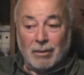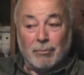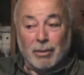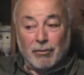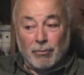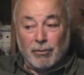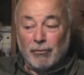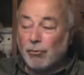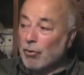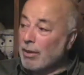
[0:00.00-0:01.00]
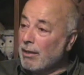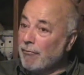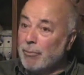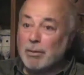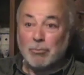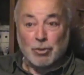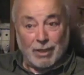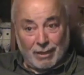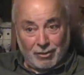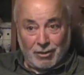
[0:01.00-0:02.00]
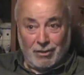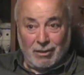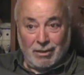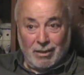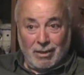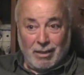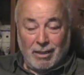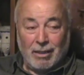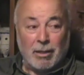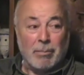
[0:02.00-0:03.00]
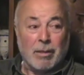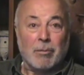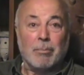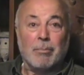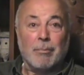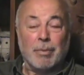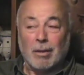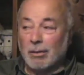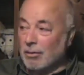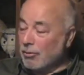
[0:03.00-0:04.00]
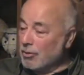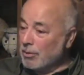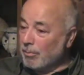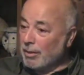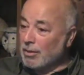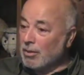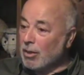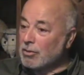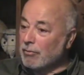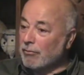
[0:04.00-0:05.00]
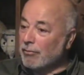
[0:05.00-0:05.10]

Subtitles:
before they've been protected, there's been lots of